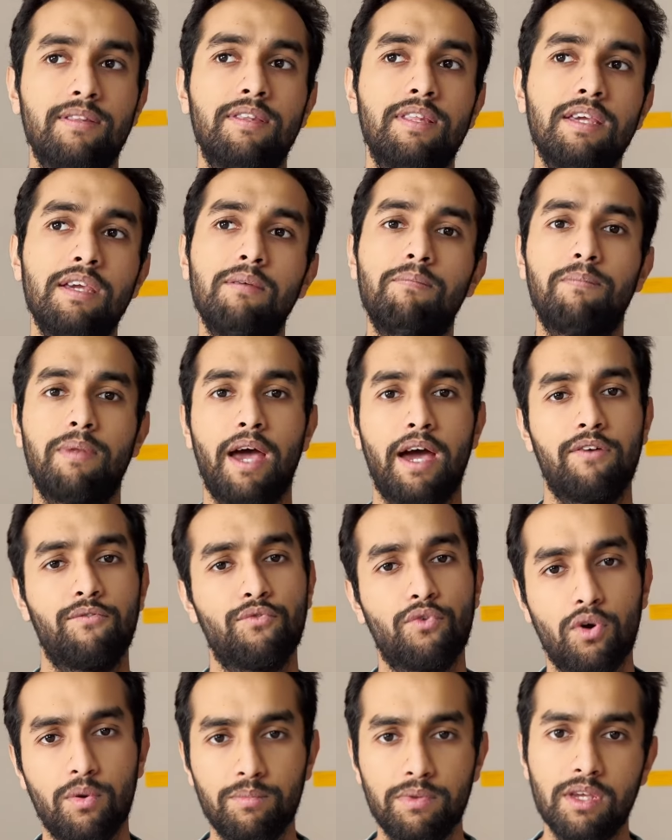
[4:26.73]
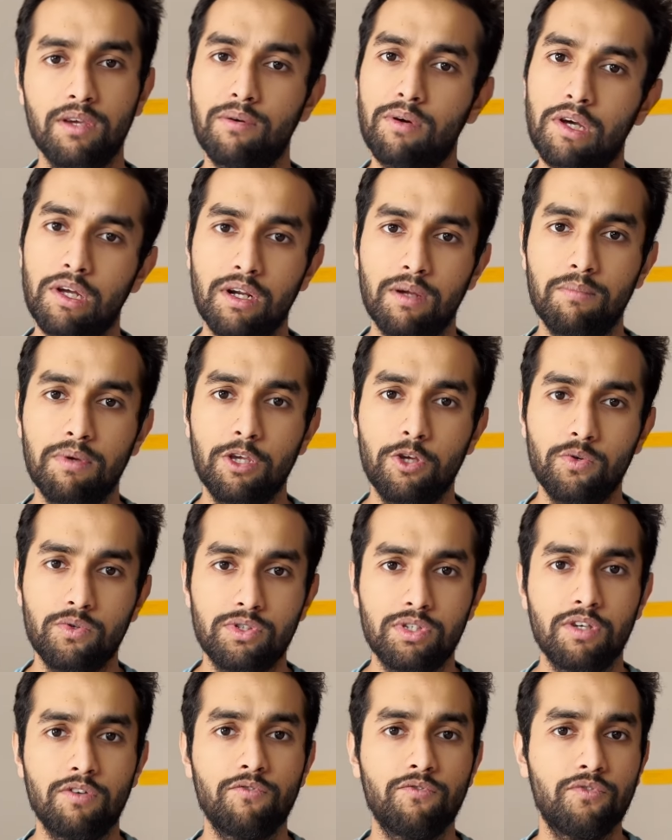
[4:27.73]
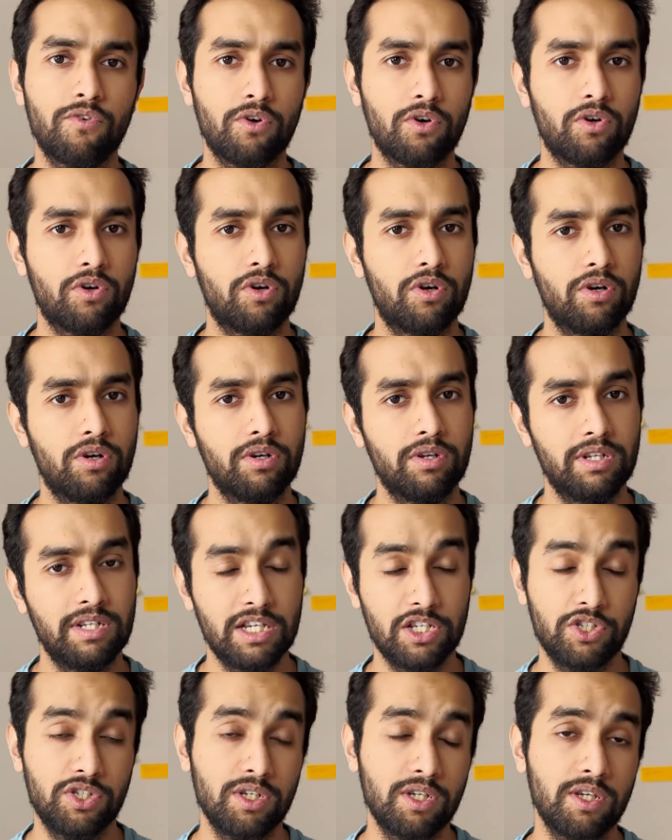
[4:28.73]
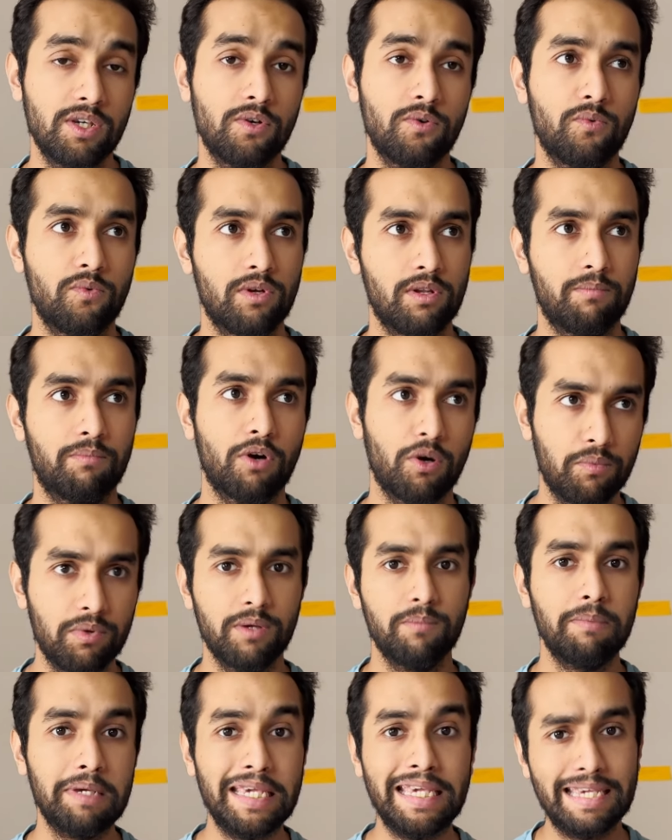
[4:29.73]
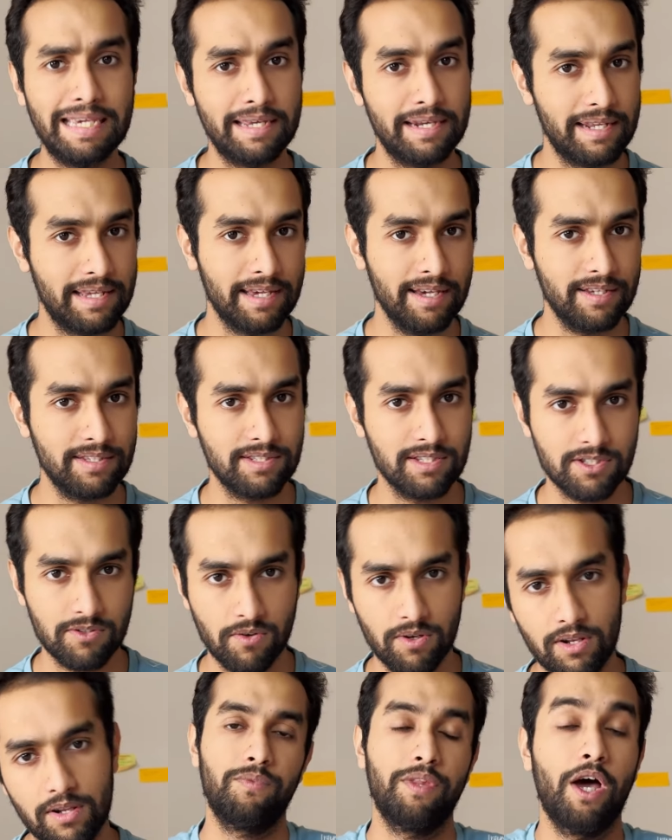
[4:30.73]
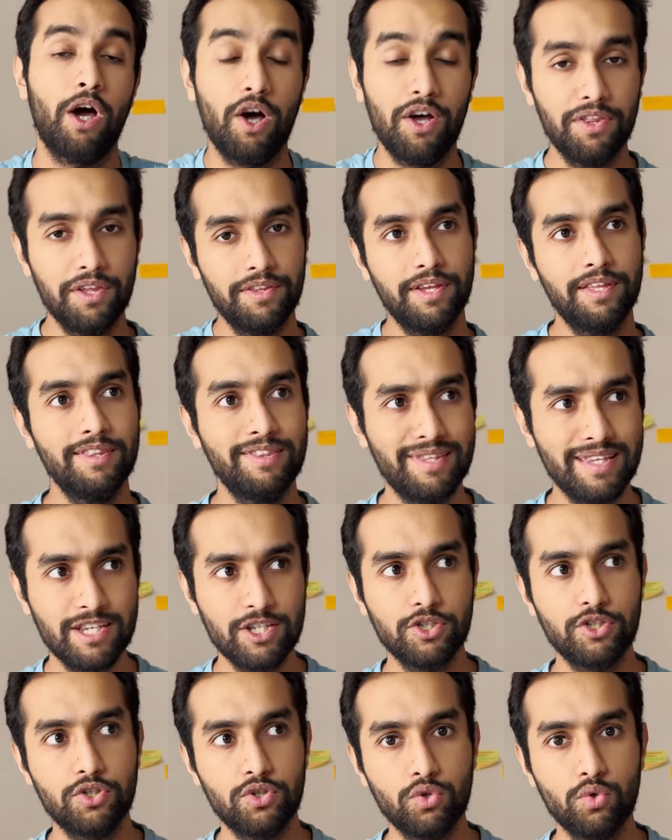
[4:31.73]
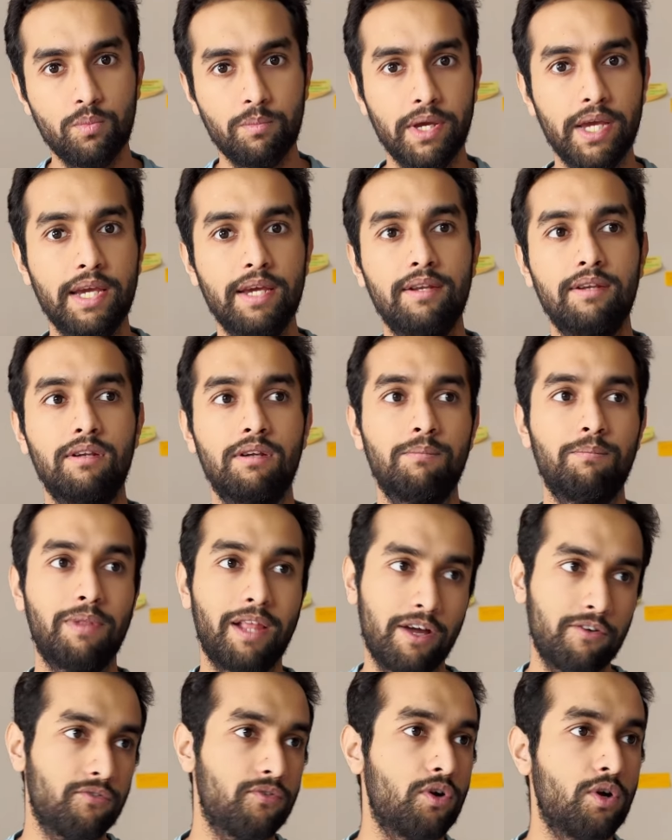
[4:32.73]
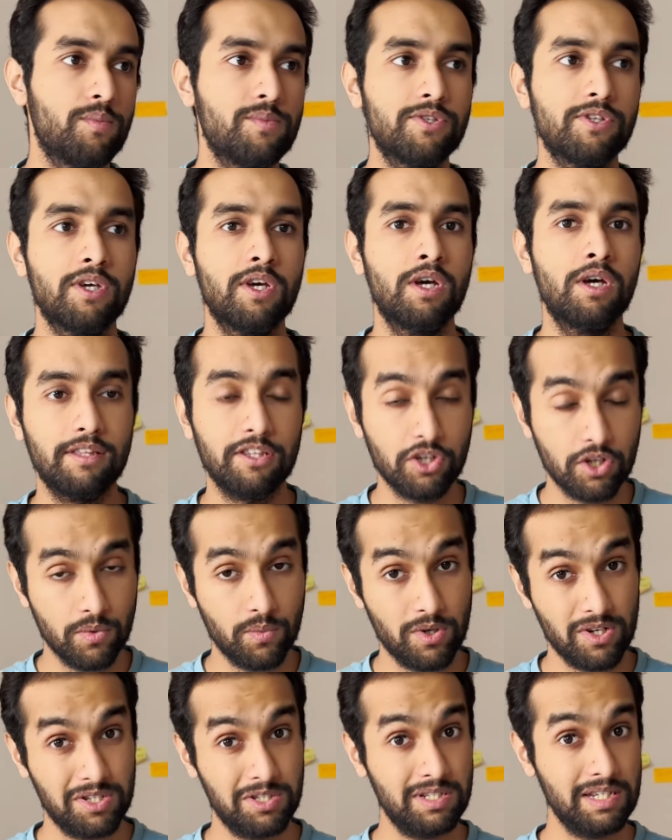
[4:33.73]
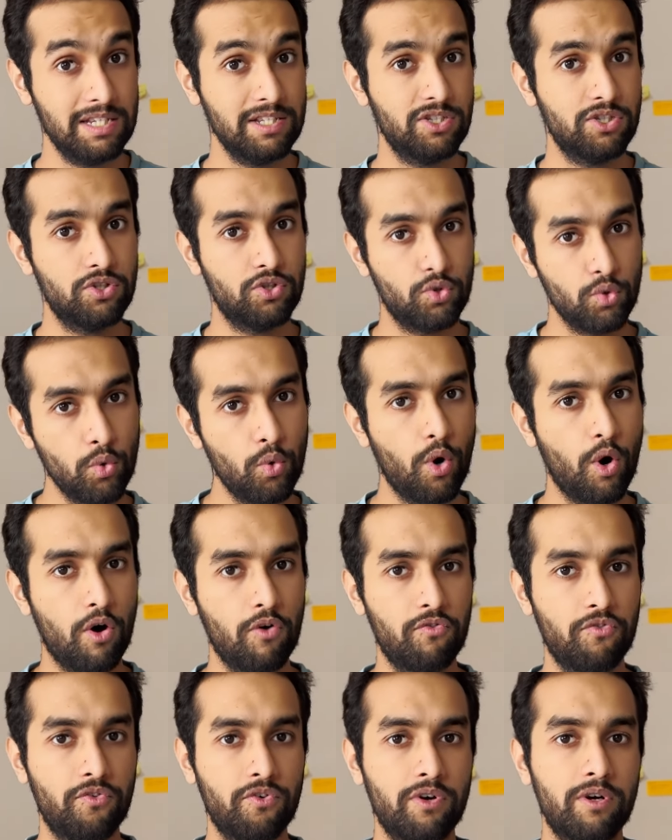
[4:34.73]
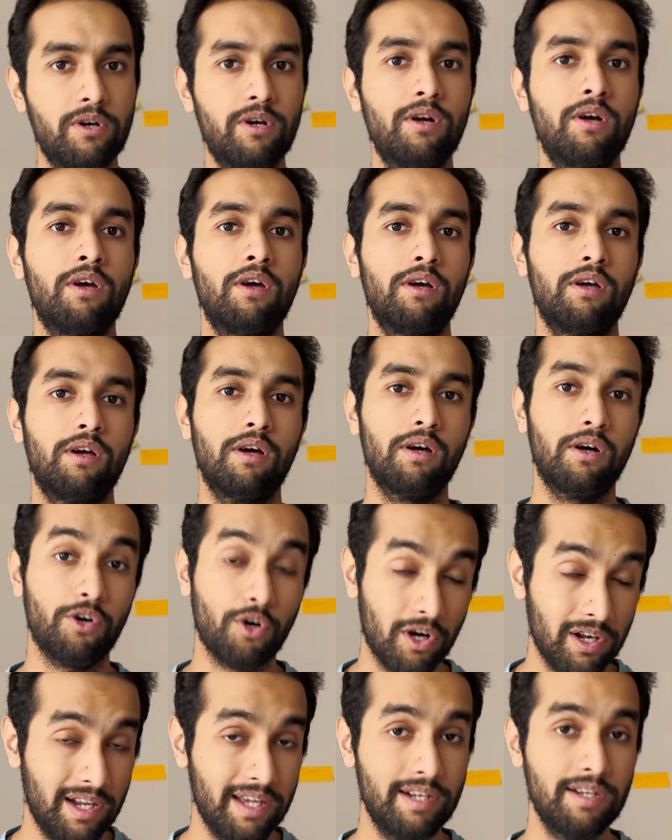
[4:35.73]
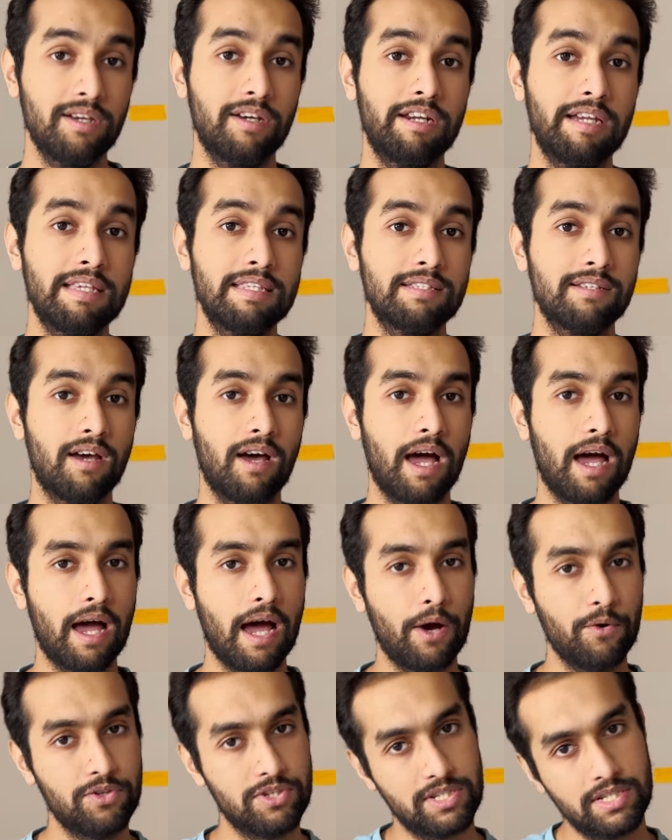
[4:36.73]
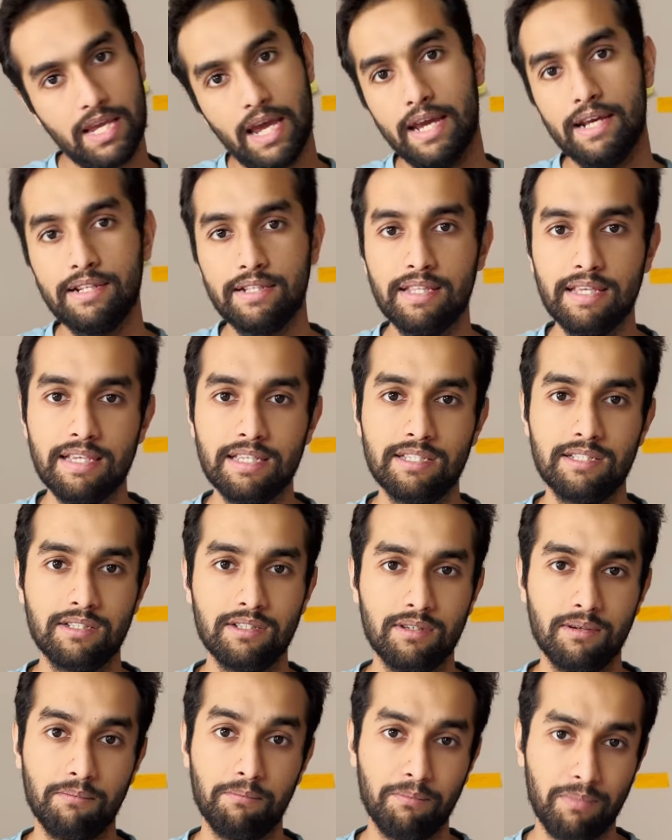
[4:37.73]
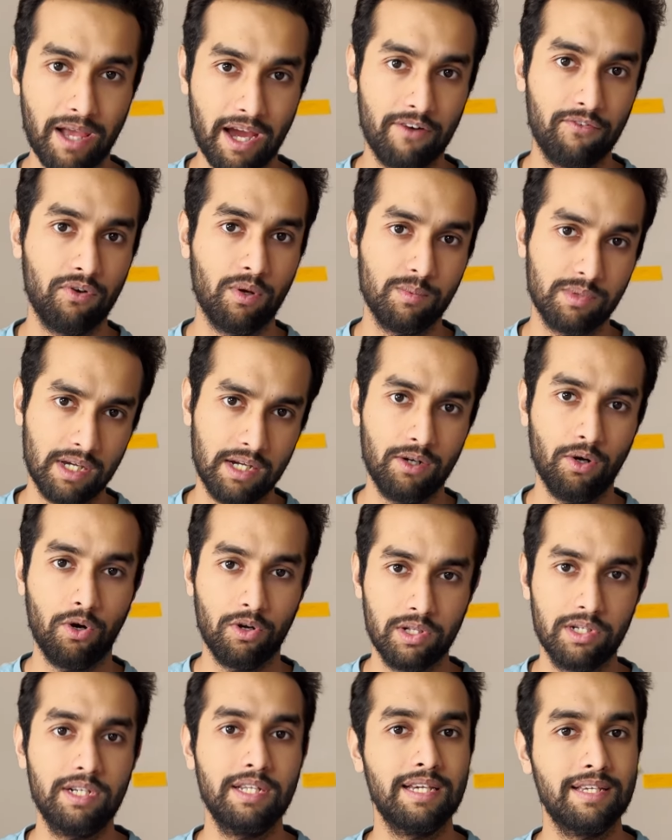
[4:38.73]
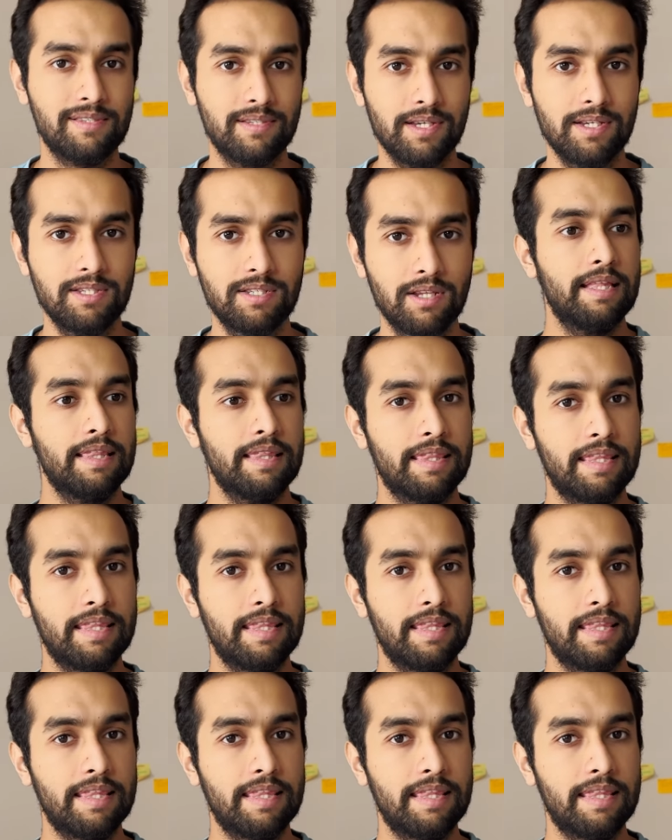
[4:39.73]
the platform they're going to be using for teaching you will probably be edX as well. Now, other than these 2 main platforms, universities do offer online degrees outside these platforms that already exist.